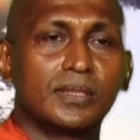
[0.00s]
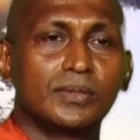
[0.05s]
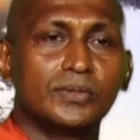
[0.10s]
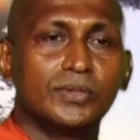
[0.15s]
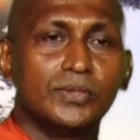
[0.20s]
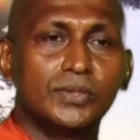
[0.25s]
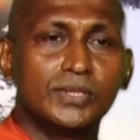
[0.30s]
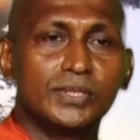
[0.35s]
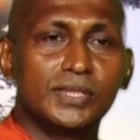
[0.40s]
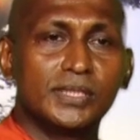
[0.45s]

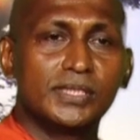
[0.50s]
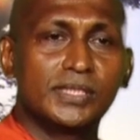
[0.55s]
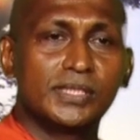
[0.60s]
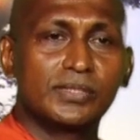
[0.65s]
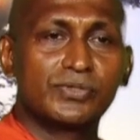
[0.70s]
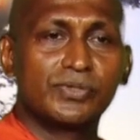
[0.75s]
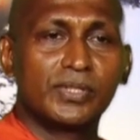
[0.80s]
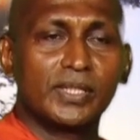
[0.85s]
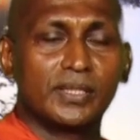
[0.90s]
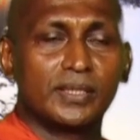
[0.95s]
good
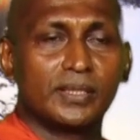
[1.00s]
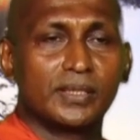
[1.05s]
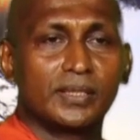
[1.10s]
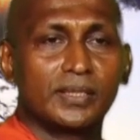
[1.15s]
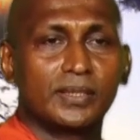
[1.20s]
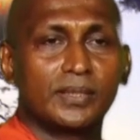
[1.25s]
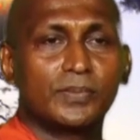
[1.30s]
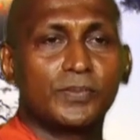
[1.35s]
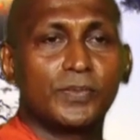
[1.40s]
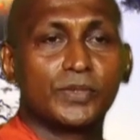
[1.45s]
strength,
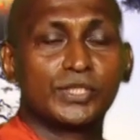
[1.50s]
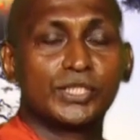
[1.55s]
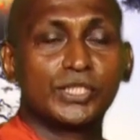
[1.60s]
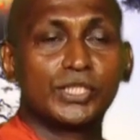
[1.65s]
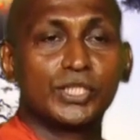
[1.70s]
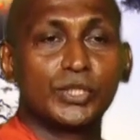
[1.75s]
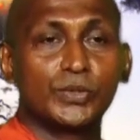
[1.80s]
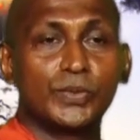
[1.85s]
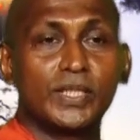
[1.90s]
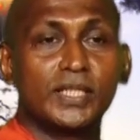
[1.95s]

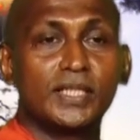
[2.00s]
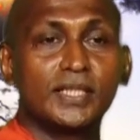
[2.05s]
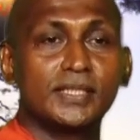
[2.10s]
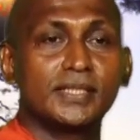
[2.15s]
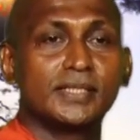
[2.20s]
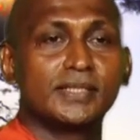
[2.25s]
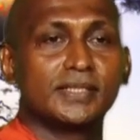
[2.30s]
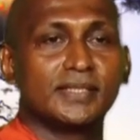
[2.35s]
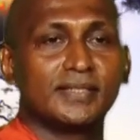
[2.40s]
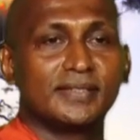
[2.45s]
positive
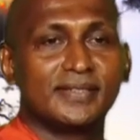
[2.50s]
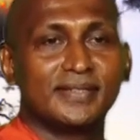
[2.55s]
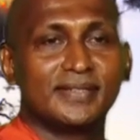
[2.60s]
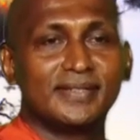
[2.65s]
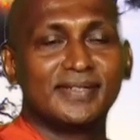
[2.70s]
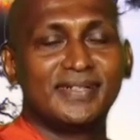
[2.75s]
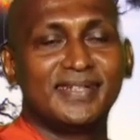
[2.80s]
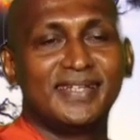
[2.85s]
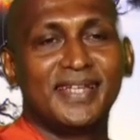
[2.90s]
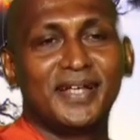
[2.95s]
energy
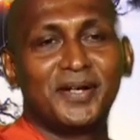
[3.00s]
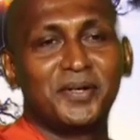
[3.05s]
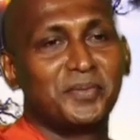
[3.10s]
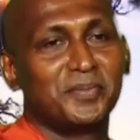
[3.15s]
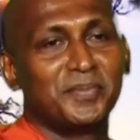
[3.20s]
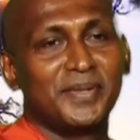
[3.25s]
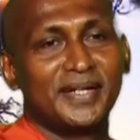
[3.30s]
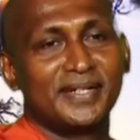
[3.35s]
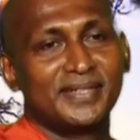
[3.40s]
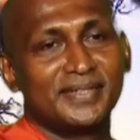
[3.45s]
in our
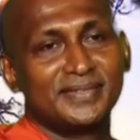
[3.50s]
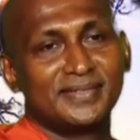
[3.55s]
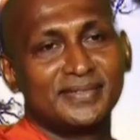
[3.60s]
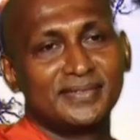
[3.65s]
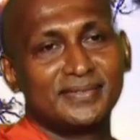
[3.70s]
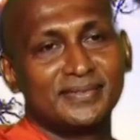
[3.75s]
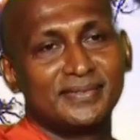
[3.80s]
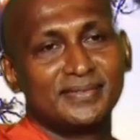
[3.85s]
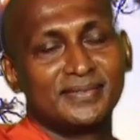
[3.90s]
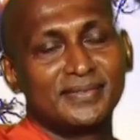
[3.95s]
mind
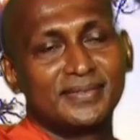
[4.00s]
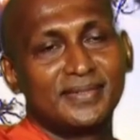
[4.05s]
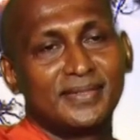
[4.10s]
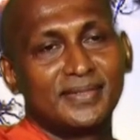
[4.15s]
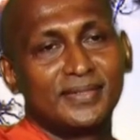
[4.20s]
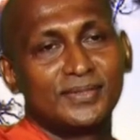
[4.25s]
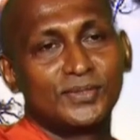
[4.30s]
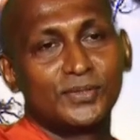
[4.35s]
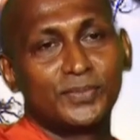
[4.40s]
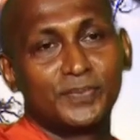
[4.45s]

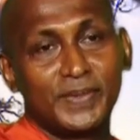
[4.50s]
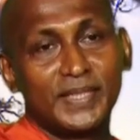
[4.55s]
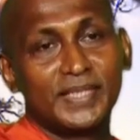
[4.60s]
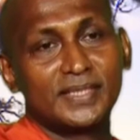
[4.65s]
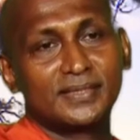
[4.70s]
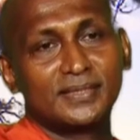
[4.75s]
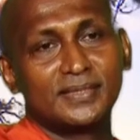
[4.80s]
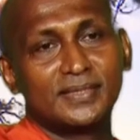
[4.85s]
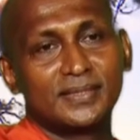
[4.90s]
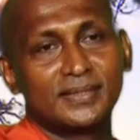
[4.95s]
to
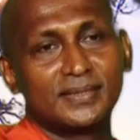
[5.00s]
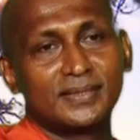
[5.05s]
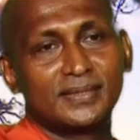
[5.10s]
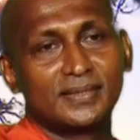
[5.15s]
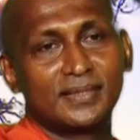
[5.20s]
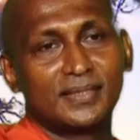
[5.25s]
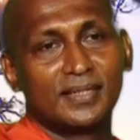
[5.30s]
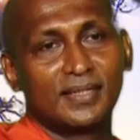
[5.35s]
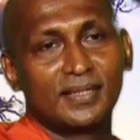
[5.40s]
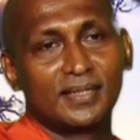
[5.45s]
face
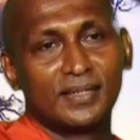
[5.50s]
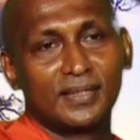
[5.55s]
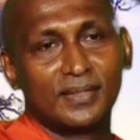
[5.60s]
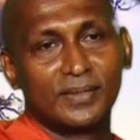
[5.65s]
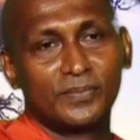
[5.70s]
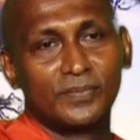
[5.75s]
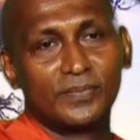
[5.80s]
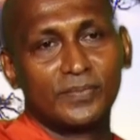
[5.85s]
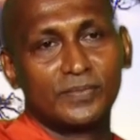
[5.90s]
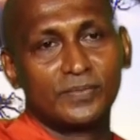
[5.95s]
this
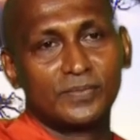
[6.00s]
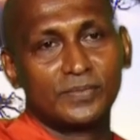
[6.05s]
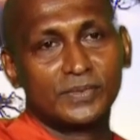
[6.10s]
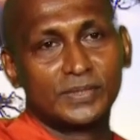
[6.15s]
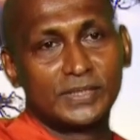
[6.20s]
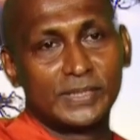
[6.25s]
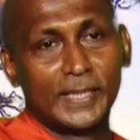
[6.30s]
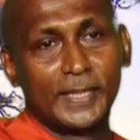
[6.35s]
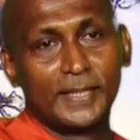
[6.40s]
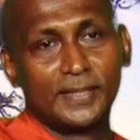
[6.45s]

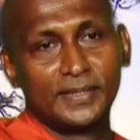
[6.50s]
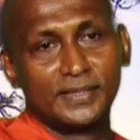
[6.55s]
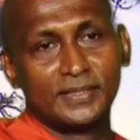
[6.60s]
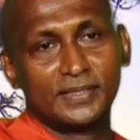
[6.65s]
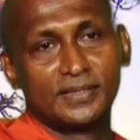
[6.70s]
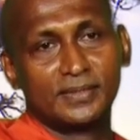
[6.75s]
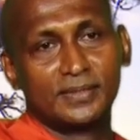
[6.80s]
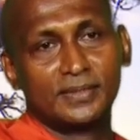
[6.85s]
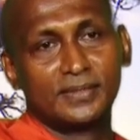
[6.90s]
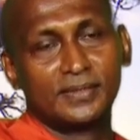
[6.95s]
challenge.